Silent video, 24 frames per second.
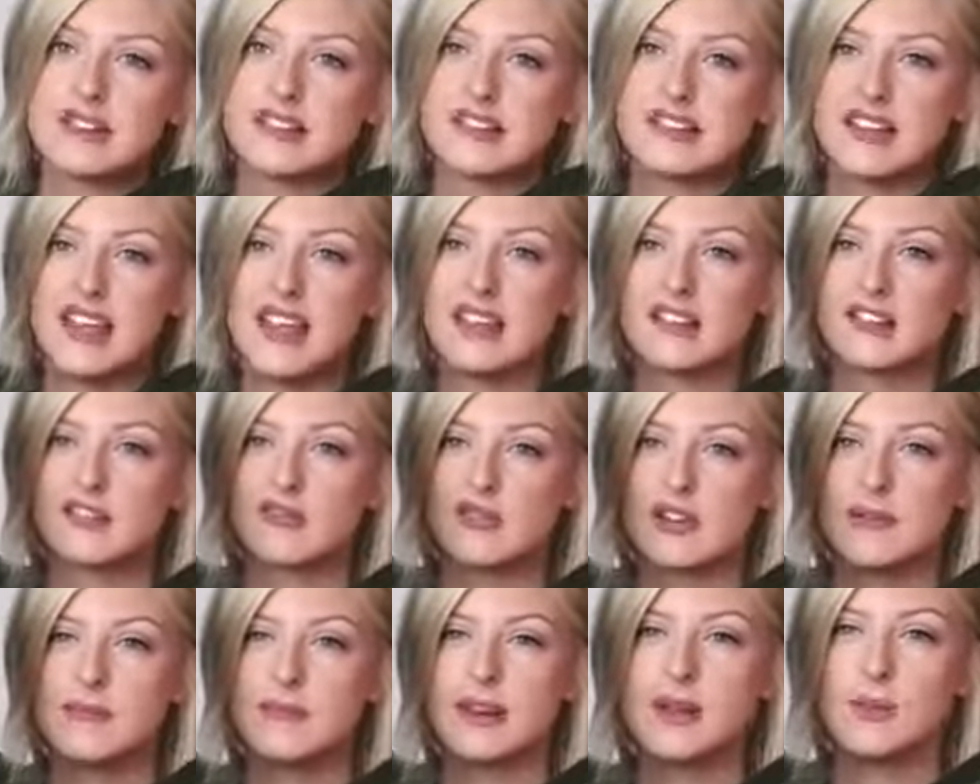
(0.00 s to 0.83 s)
to stay
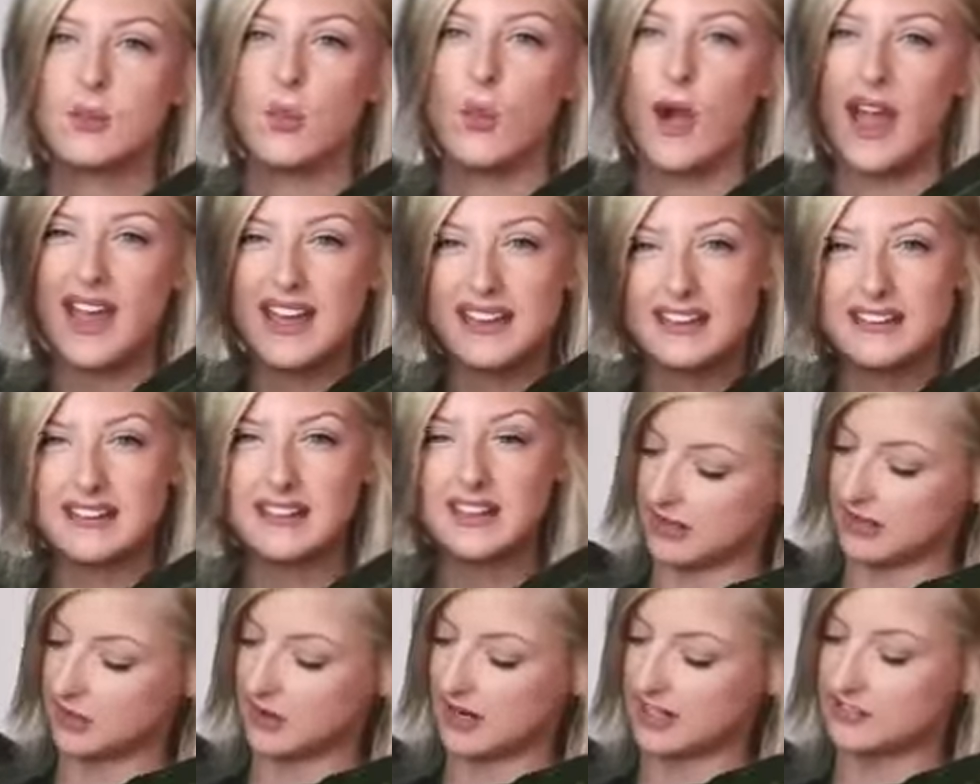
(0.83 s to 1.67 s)
extremely wet.
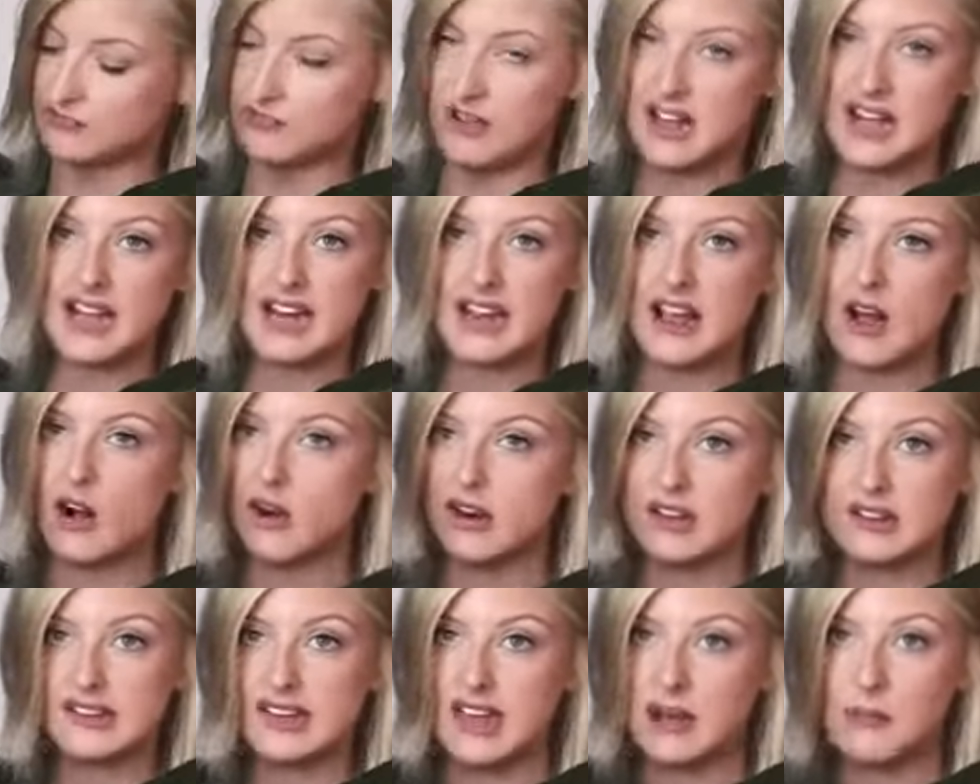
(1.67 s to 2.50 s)
So
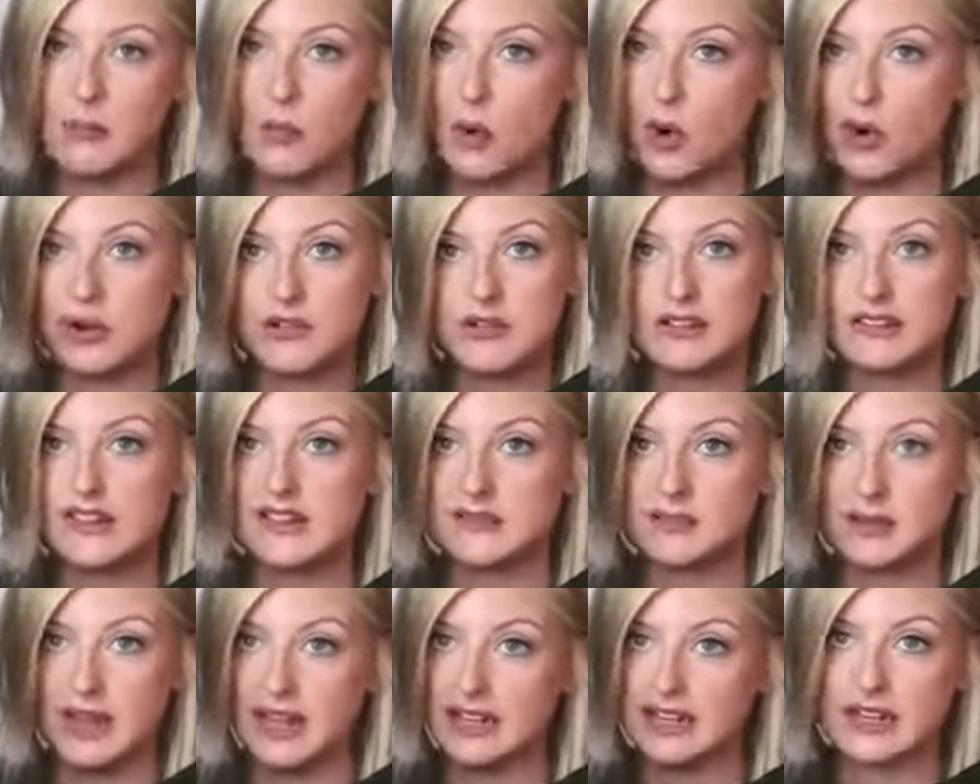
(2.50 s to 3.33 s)
honestly, I'm watering this
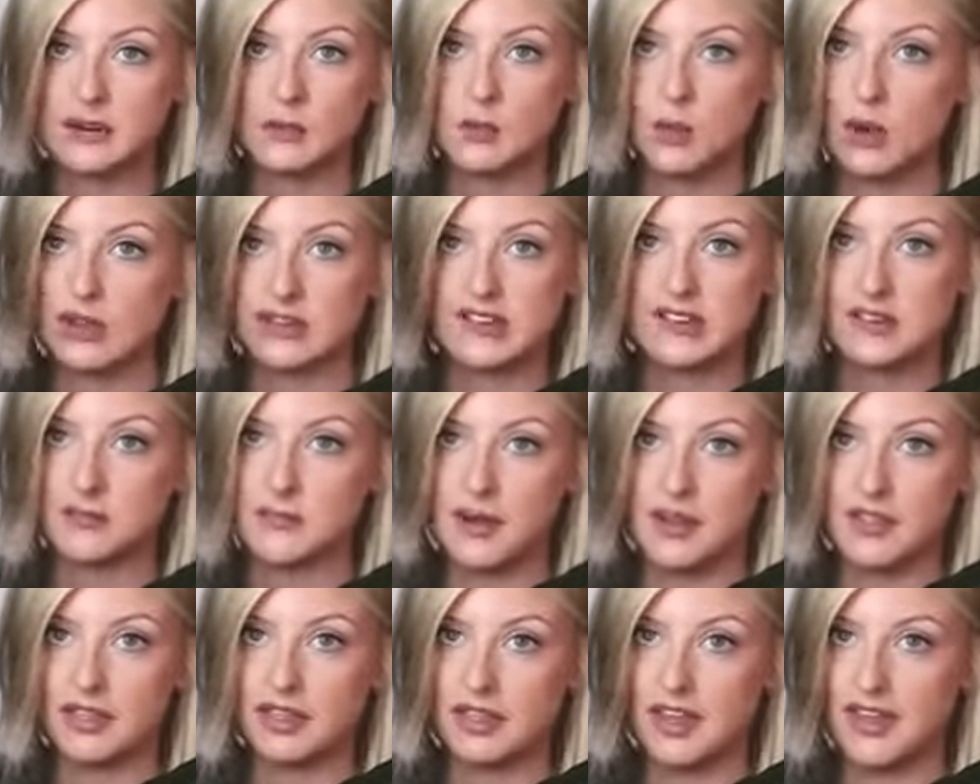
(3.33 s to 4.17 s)
plant like once a
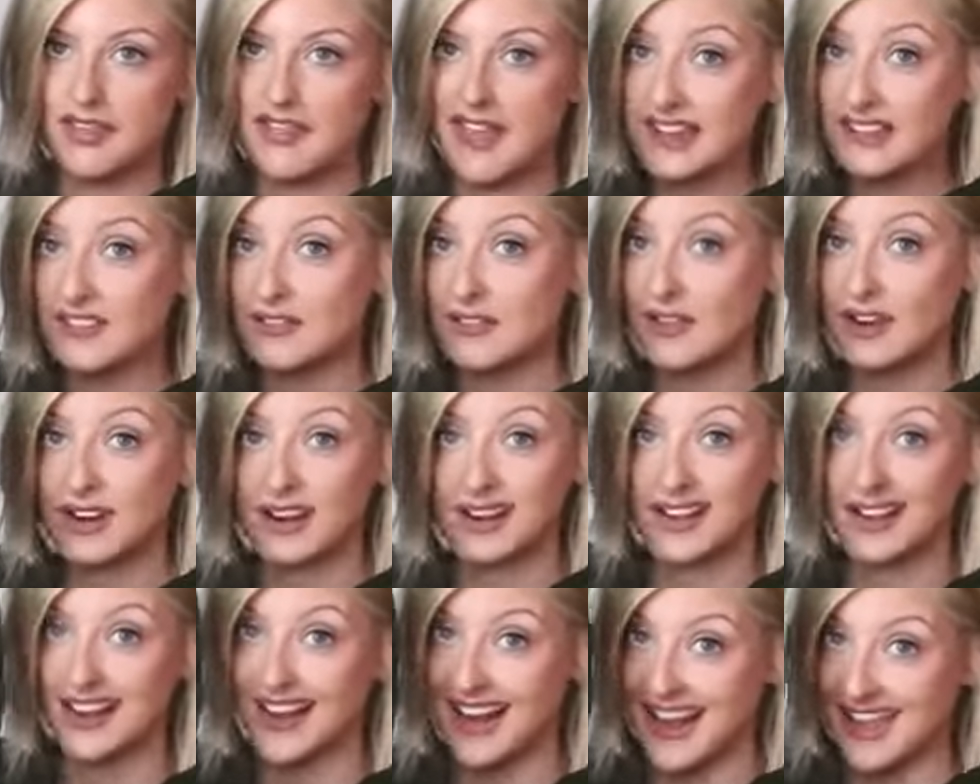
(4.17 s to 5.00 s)
month, and that's for a
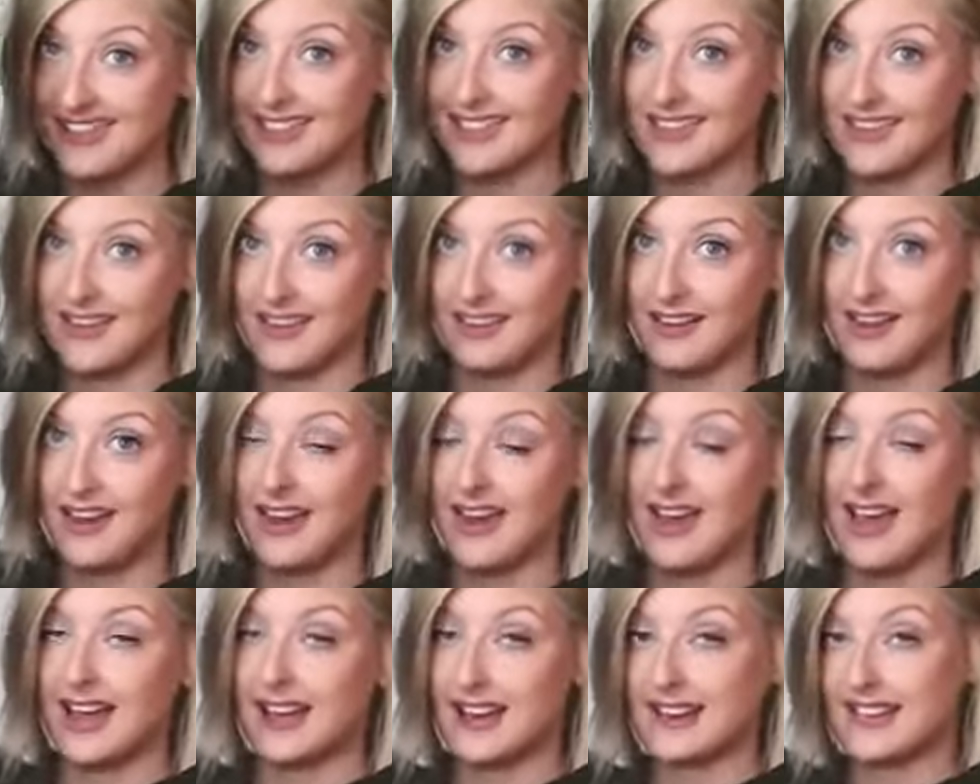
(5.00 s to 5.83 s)
Calathea,
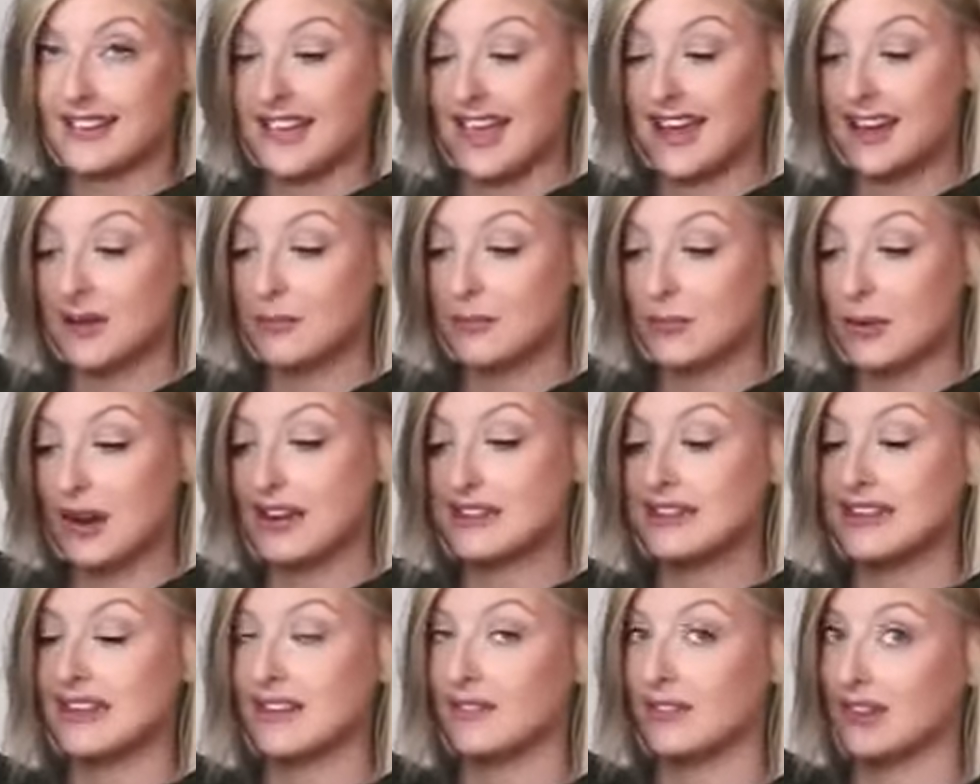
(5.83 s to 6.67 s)
and he's getting
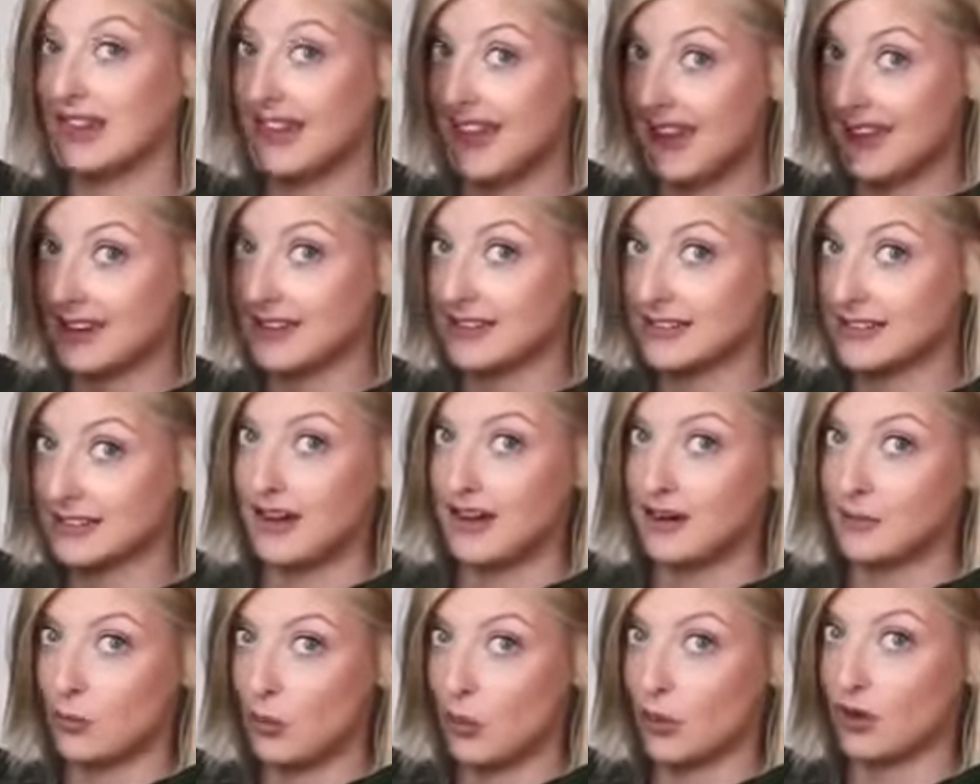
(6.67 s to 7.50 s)
plenty of light,
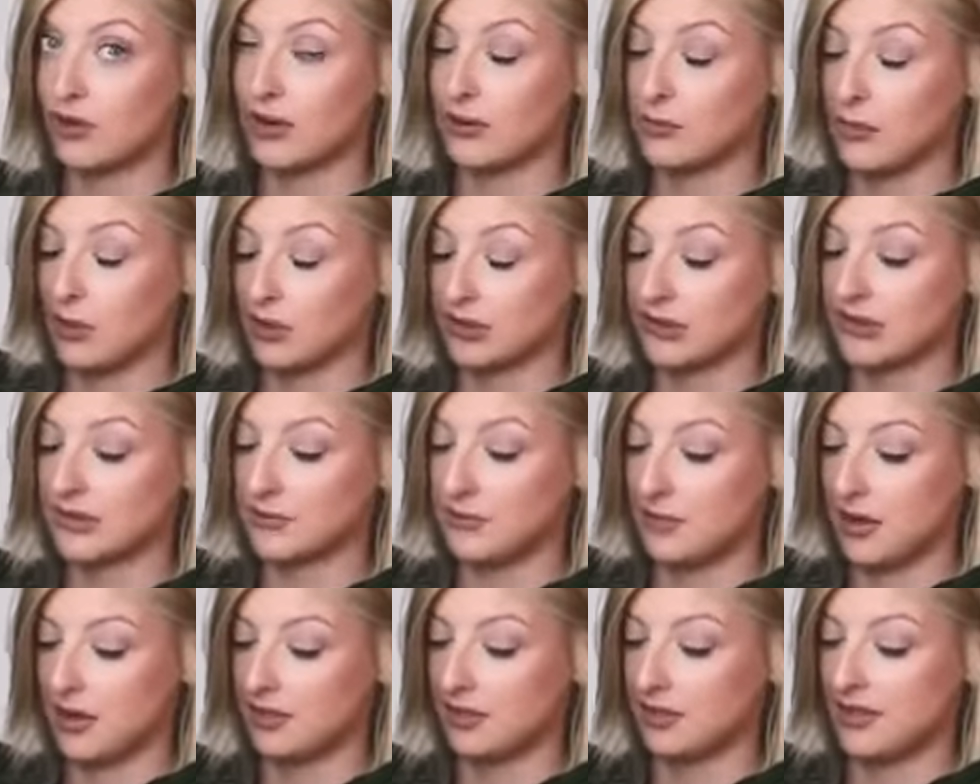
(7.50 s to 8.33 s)
and I'm watering once a
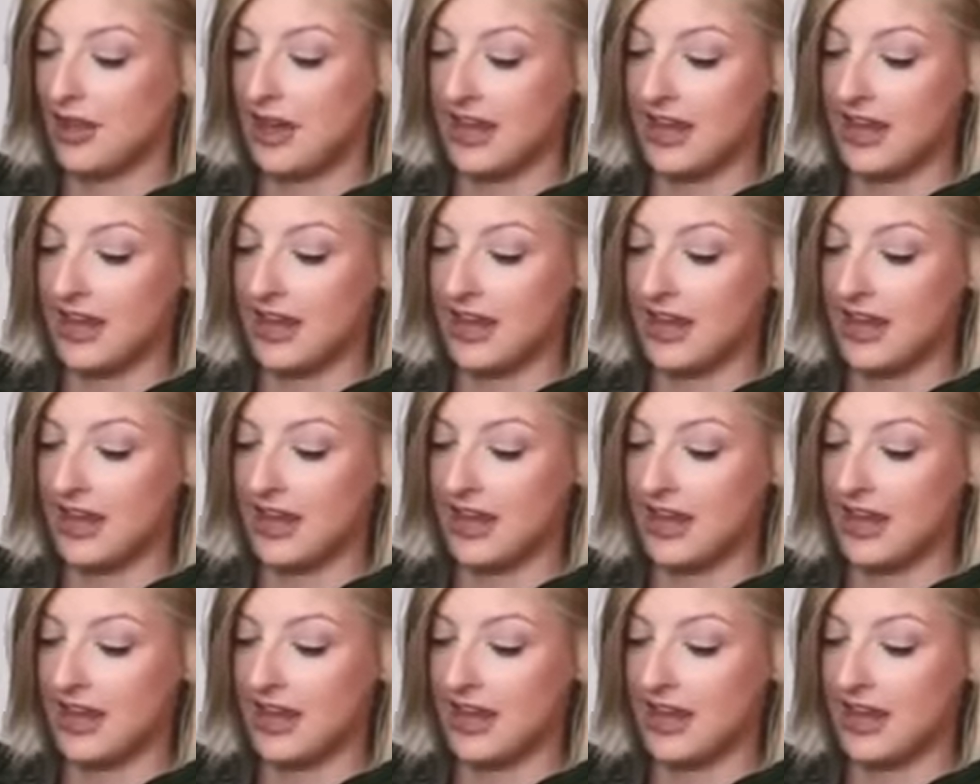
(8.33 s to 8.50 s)
month.